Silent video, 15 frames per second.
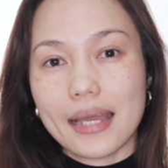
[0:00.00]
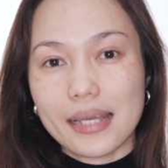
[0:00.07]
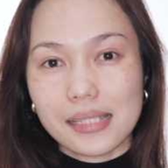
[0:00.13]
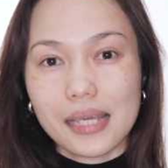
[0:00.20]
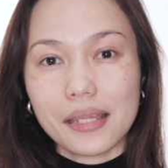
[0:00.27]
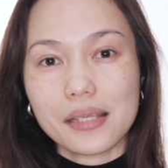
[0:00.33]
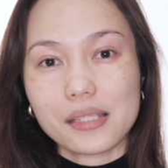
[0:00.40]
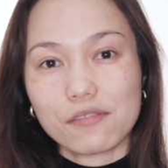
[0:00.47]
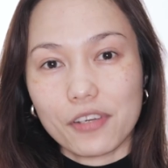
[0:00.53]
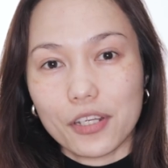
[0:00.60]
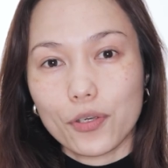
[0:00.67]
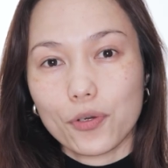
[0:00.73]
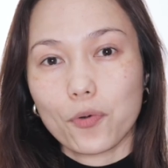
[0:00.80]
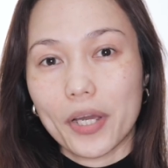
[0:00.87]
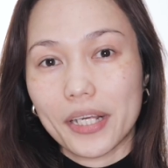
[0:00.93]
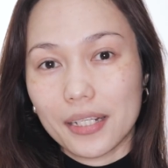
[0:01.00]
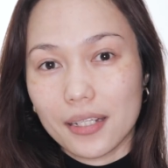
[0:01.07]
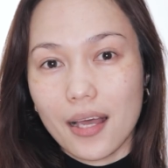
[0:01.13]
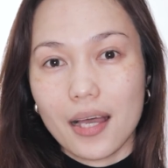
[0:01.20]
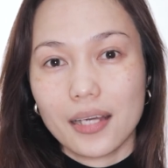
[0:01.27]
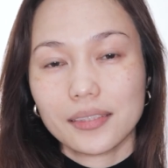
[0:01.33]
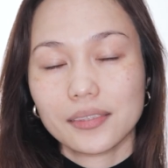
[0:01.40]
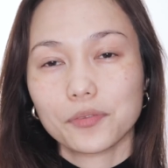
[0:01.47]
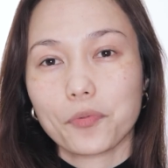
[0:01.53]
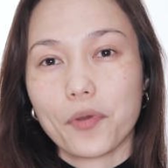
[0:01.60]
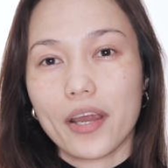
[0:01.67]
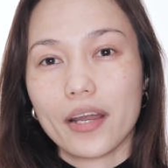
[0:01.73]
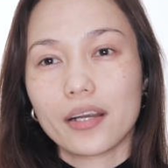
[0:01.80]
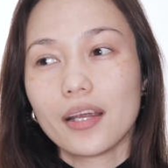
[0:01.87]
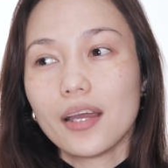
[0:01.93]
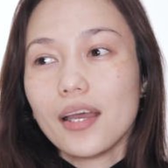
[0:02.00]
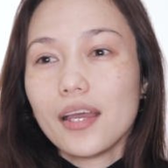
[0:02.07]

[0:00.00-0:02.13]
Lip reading: I see this video quite a lot where,